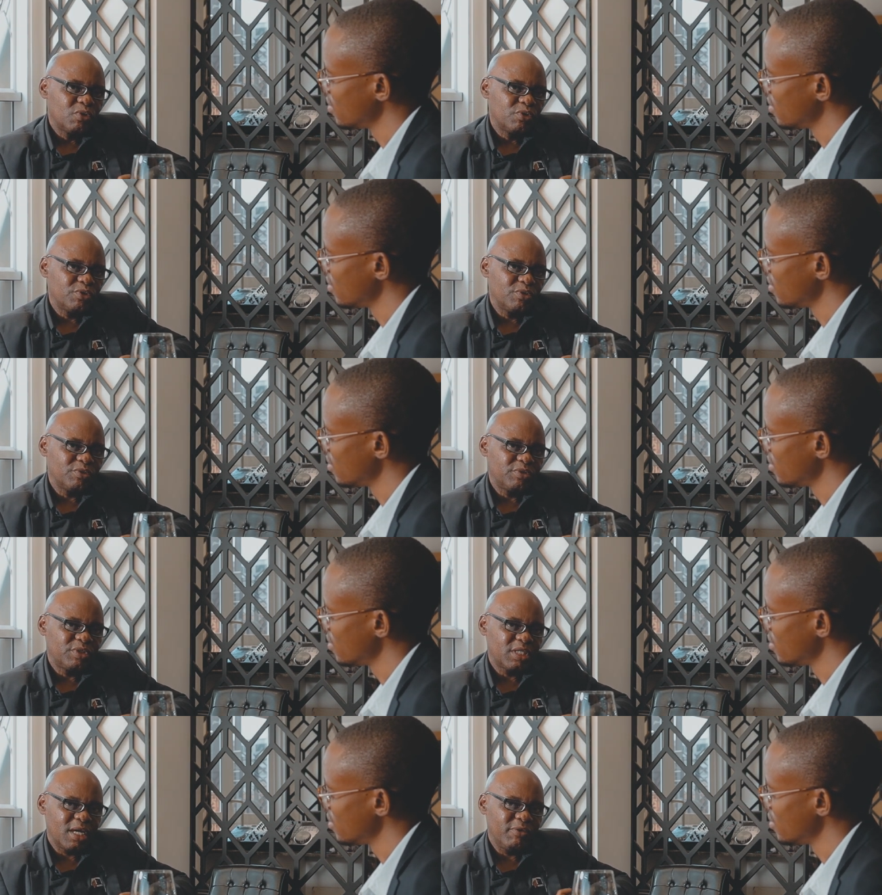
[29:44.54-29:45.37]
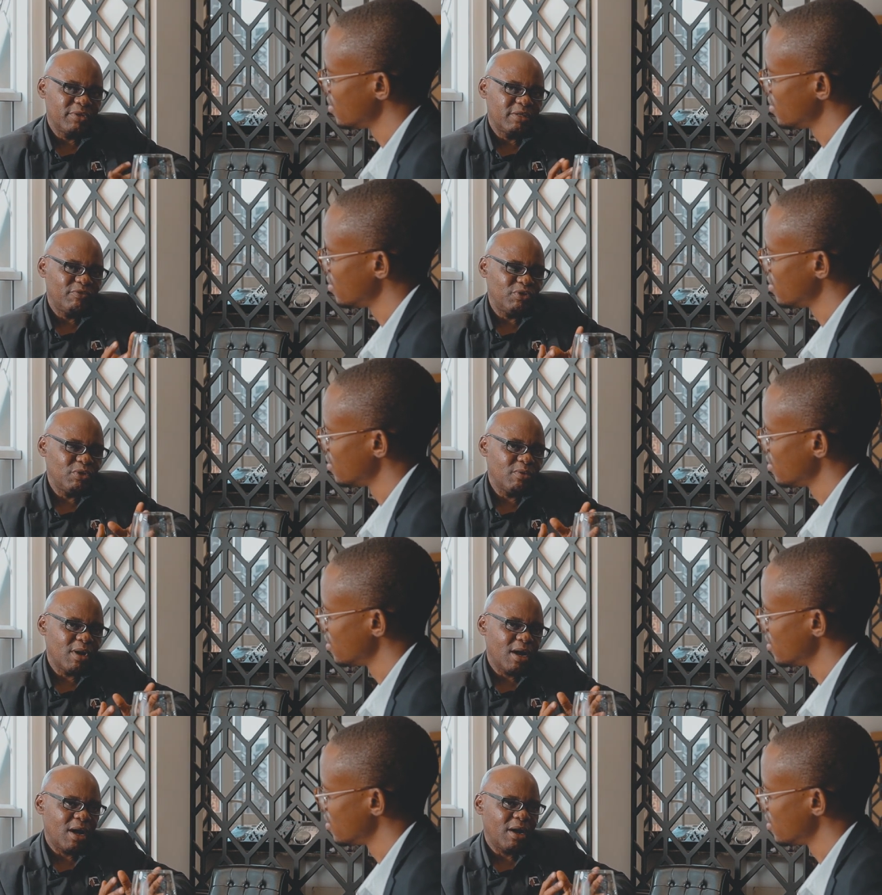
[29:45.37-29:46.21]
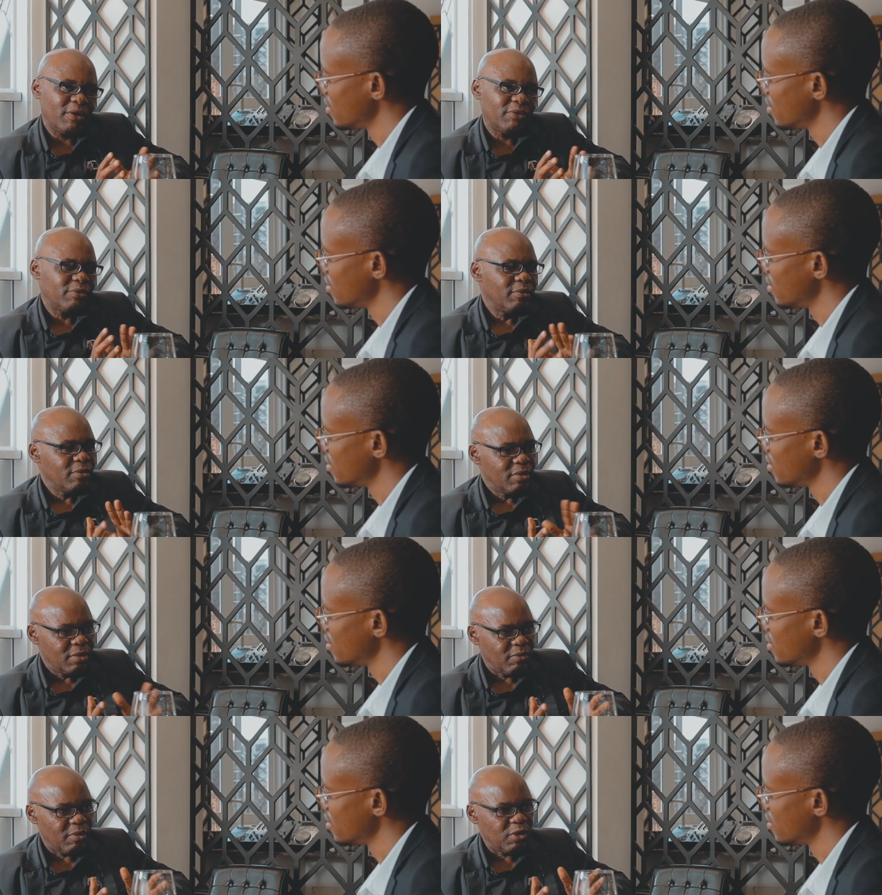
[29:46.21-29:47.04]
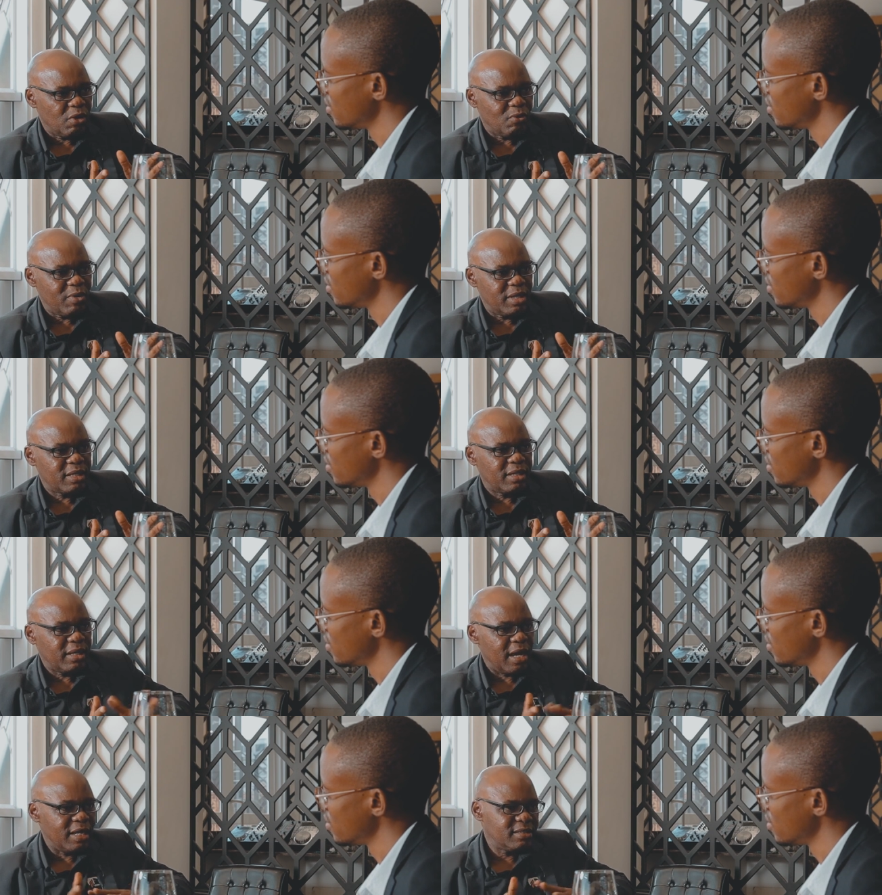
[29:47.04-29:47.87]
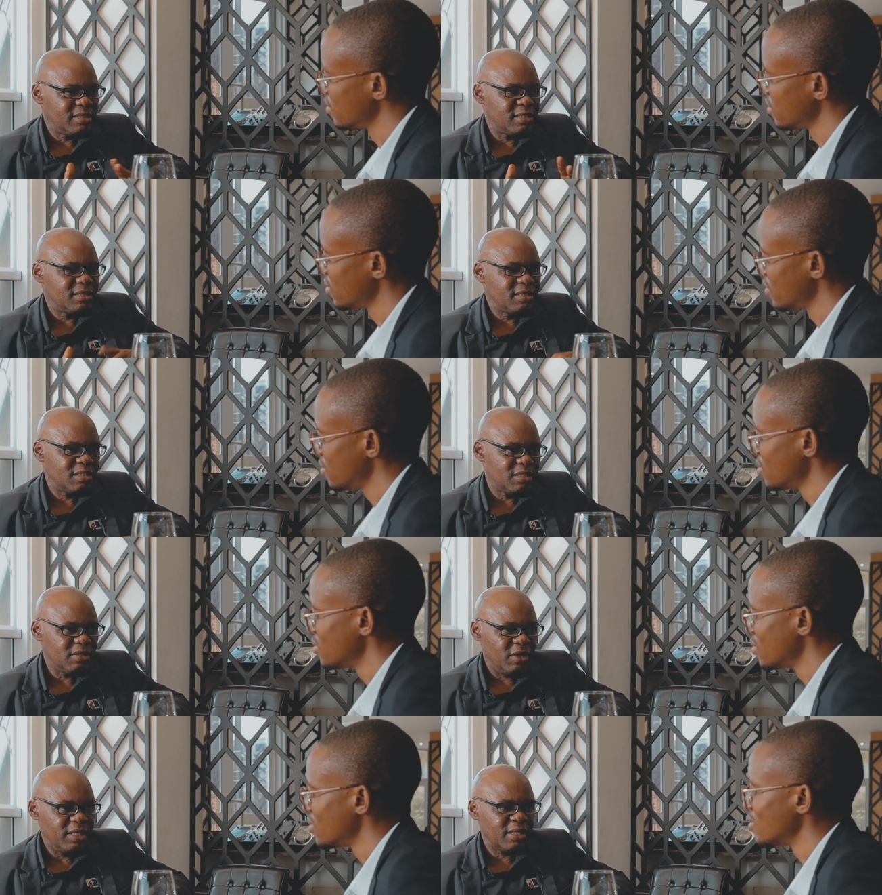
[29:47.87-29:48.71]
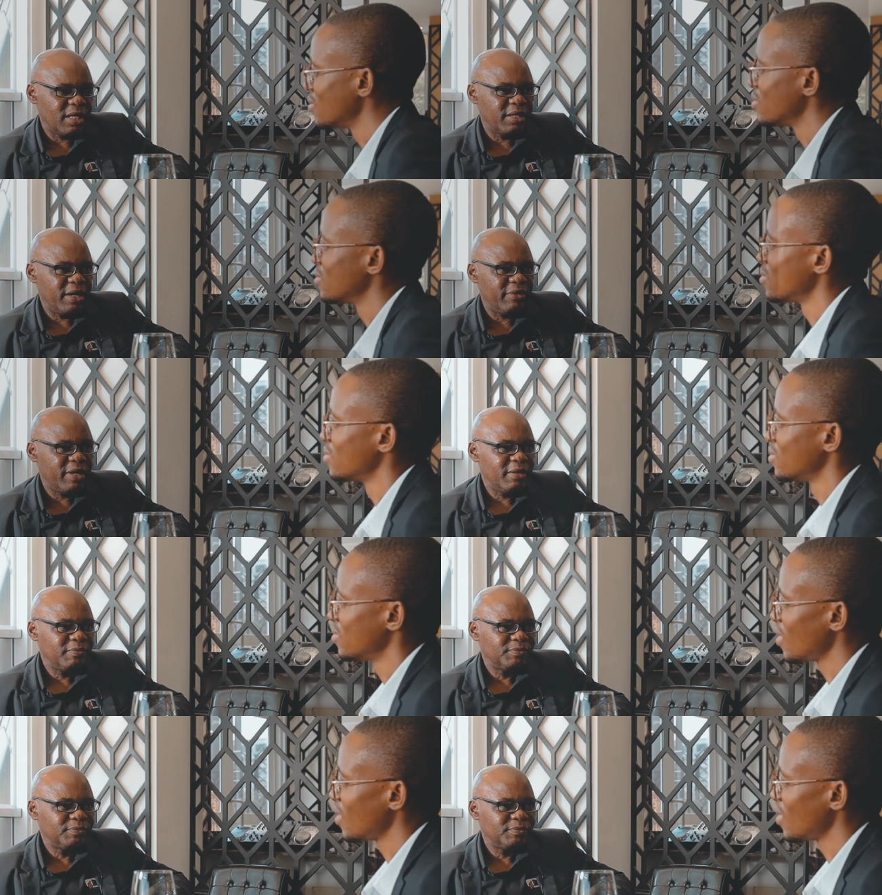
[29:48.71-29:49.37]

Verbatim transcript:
Speaker 1: could you share with the viewer how what your work assists in that area?